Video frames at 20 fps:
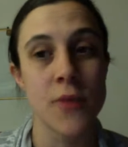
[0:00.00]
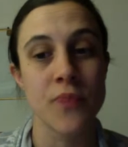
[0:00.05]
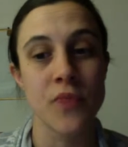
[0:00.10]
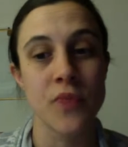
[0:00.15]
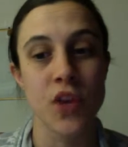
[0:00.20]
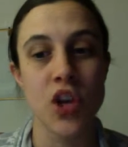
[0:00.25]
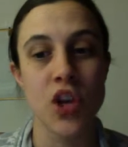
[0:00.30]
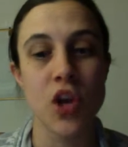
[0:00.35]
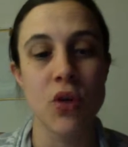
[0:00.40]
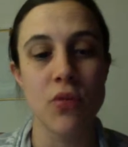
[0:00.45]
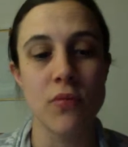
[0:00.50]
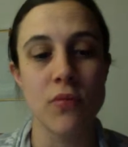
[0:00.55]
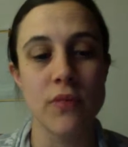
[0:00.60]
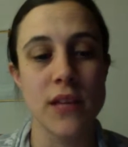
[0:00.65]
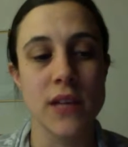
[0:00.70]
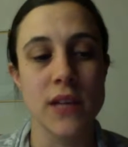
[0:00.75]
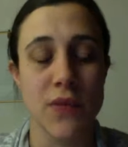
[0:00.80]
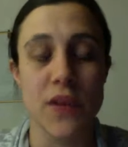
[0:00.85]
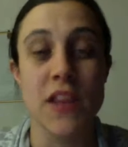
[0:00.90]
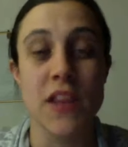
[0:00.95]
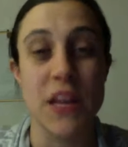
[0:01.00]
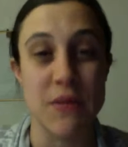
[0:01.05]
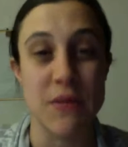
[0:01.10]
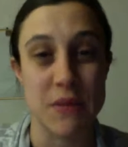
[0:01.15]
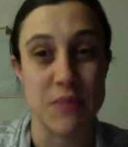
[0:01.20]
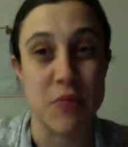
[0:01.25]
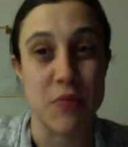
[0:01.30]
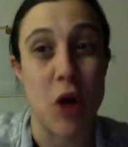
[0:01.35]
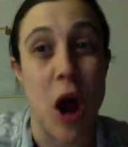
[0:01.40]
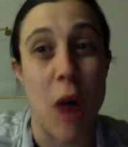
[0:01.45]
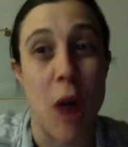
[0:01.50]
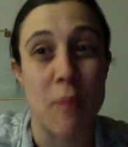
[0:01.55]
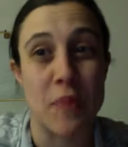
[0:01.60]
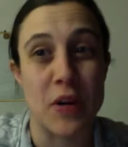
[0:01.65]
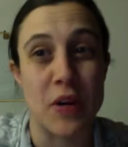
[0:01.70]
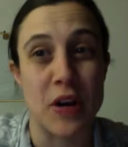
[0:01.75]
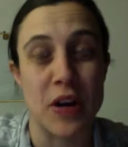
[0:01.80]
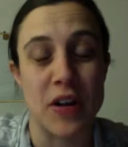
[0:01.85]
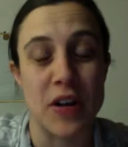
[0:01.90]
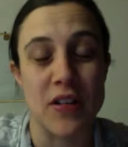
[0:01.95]
you know, giving them a
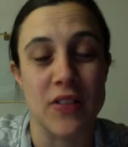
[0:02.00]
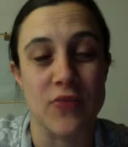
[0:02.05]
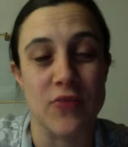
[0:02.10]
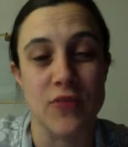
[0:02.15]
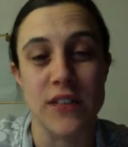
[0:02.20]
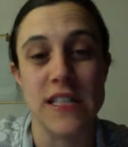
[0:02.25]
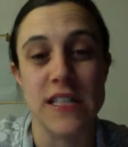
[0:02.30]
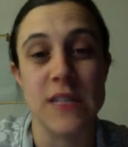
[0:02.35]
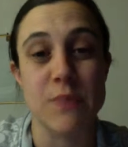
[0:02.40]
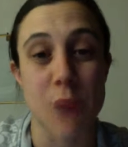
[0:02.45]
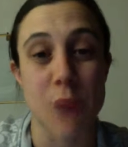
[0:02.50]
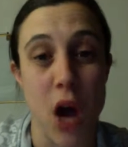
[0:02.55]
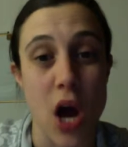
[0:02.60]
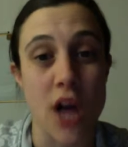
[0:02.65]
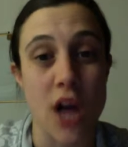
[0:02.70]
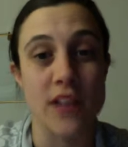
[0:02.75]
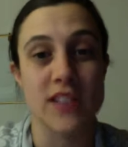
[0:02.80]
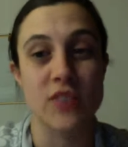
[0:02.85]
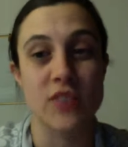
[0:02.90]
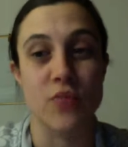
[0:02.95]
proper response